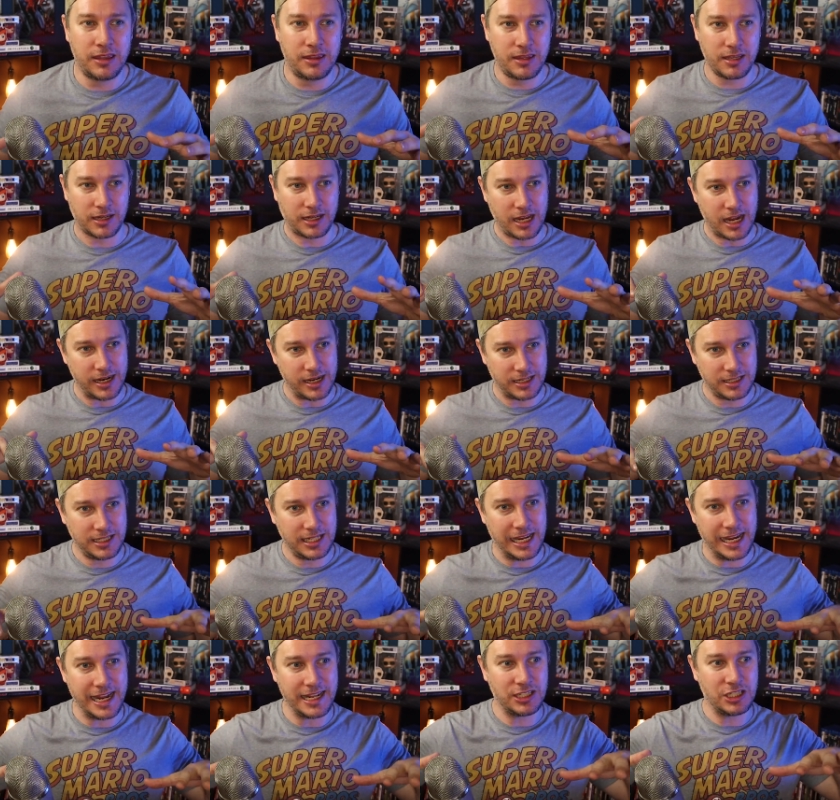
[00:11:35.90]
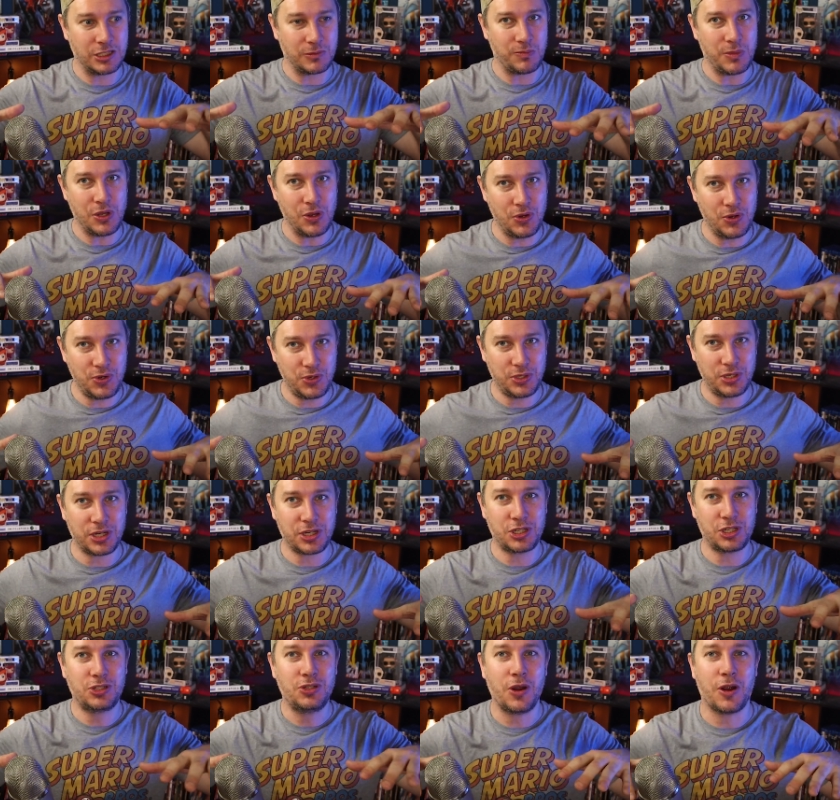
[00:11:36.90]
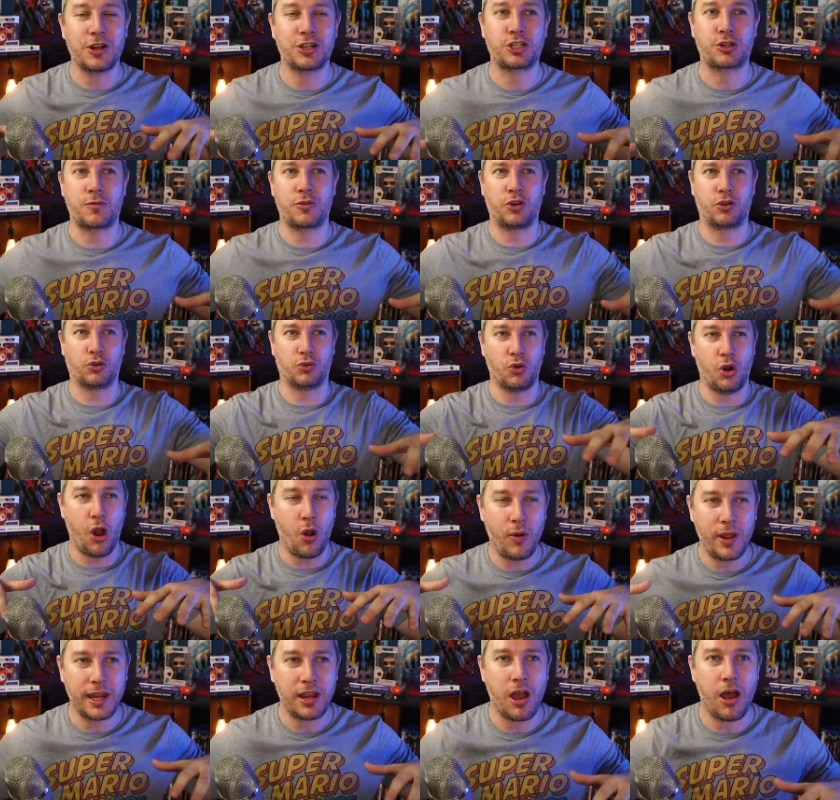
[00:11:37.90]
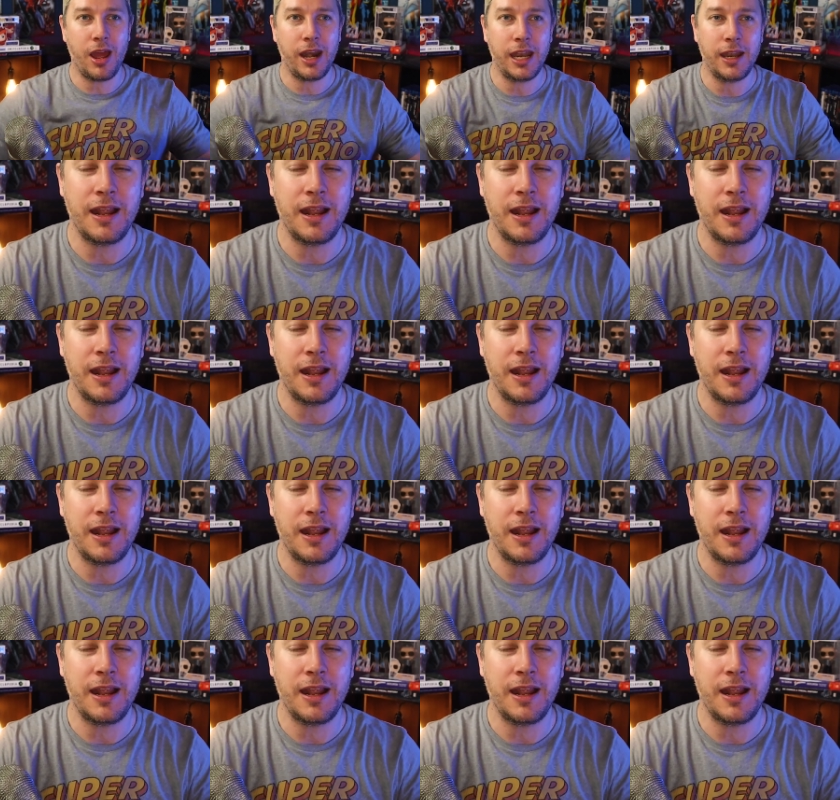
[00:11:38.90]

the kind of tense music starts growing on